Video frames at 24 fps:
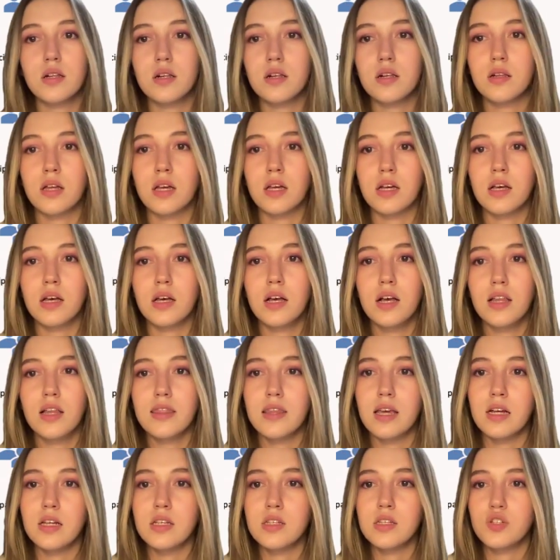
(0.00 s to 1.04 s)
like
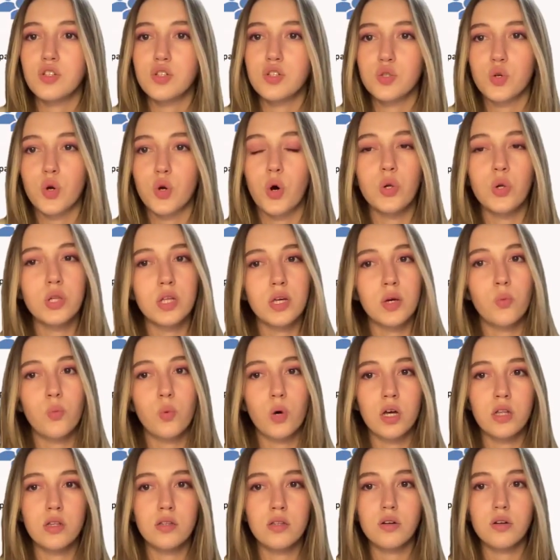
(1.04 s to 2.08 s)
there is just only
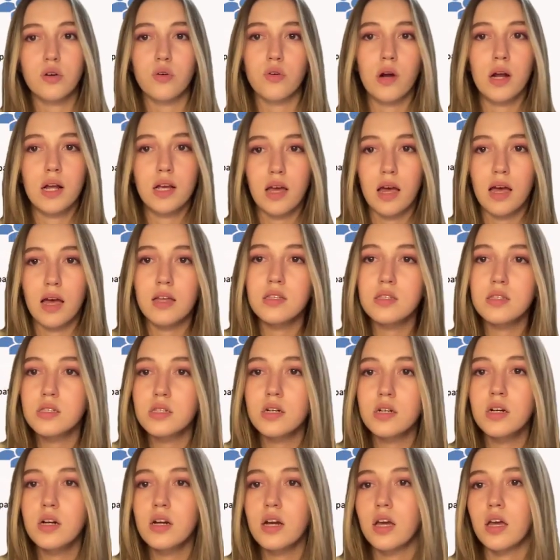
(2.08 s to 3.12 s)
one correct
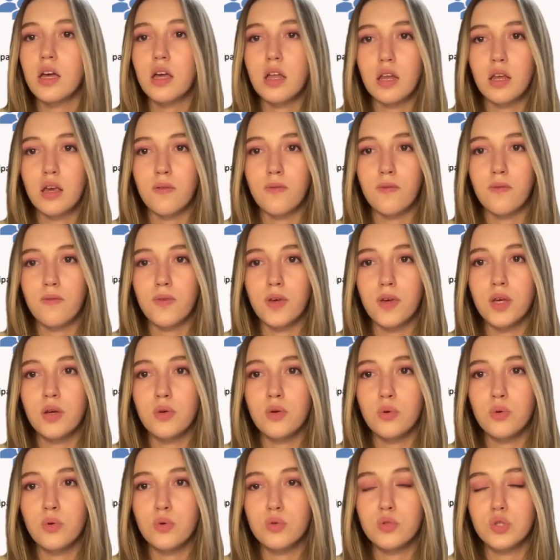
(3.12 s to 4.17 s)
answer, and if
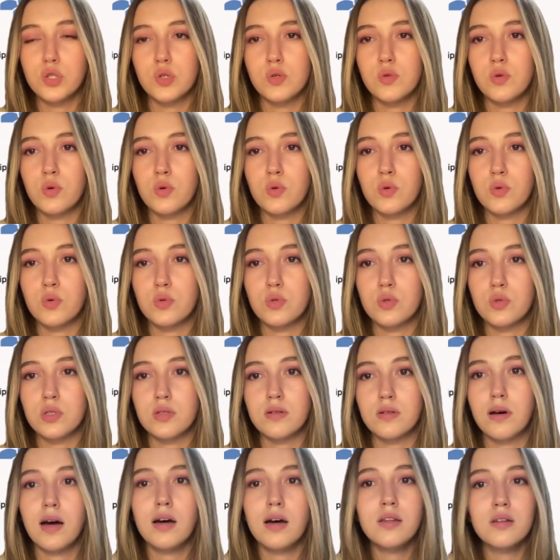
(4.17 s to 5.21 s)
you choose
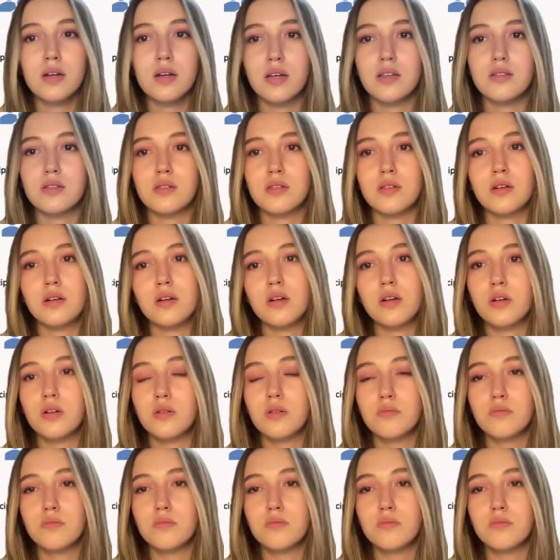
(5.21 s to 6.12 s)
the other answer,